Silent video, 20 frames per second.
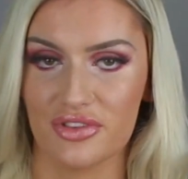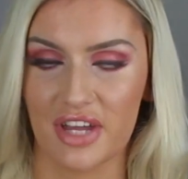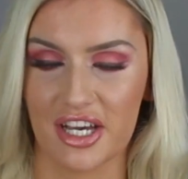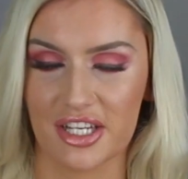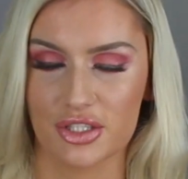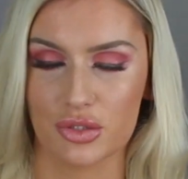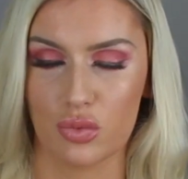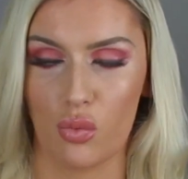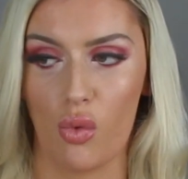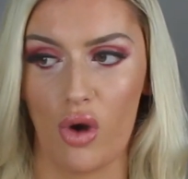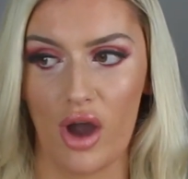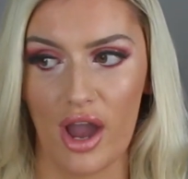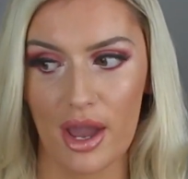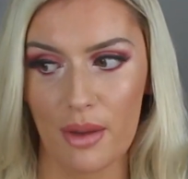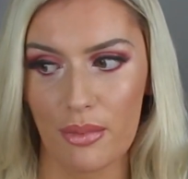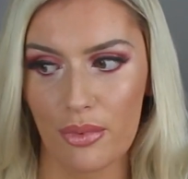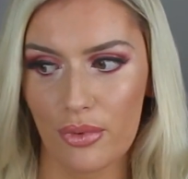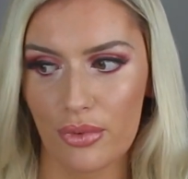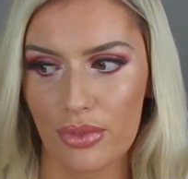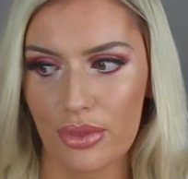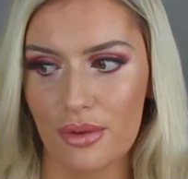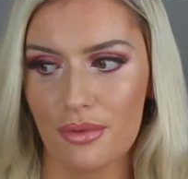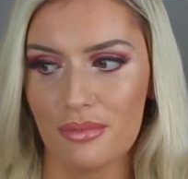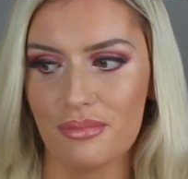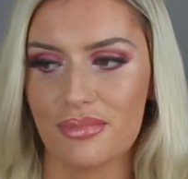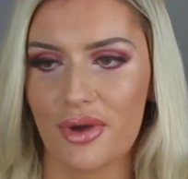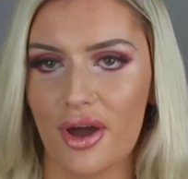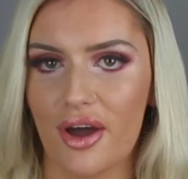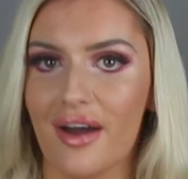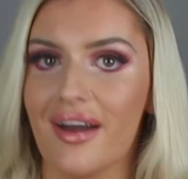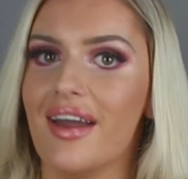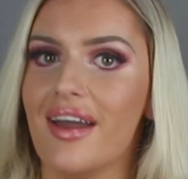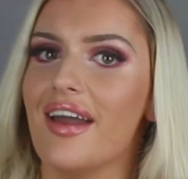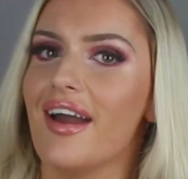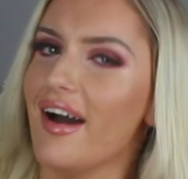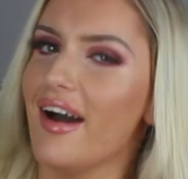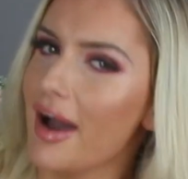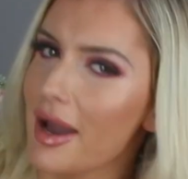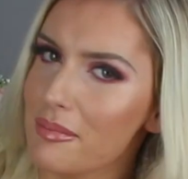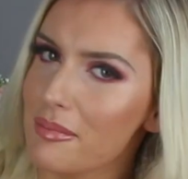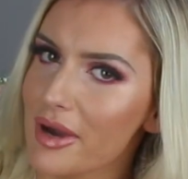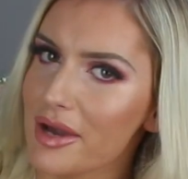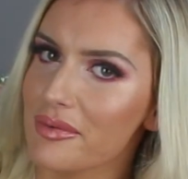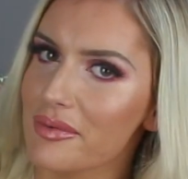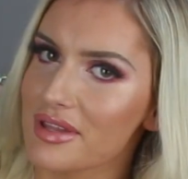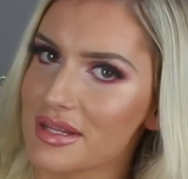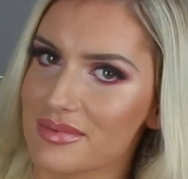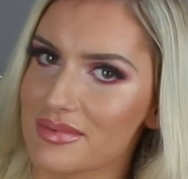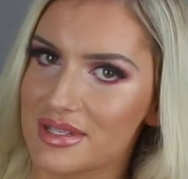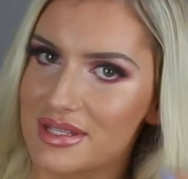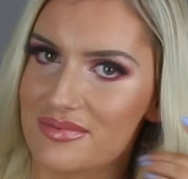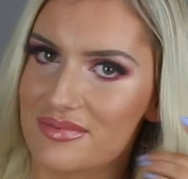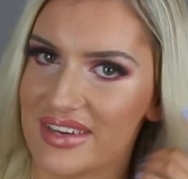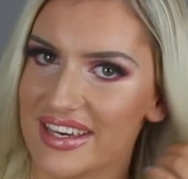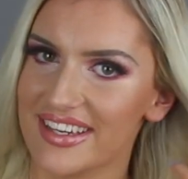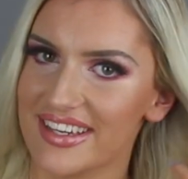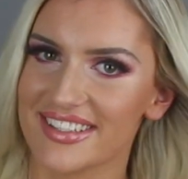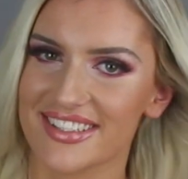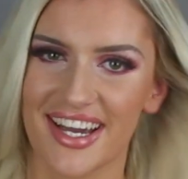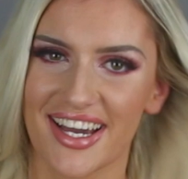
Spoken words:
That's why I bought them, but I might wear them to the beach.